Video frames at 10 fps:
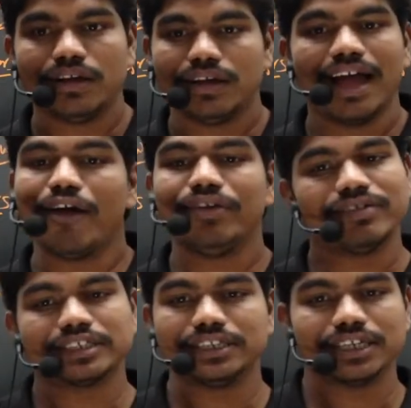Have you
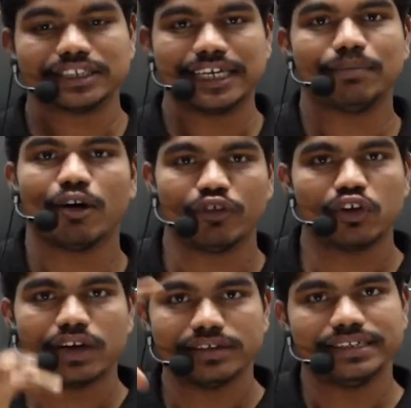ever seen the shape of
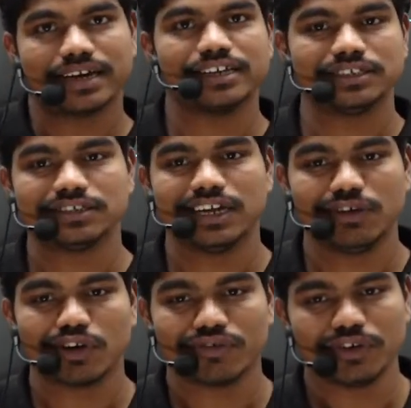nuclear reactors? Any
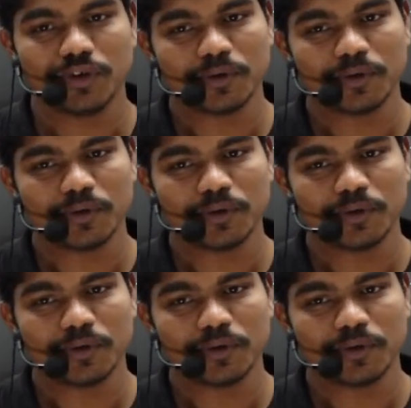one of you?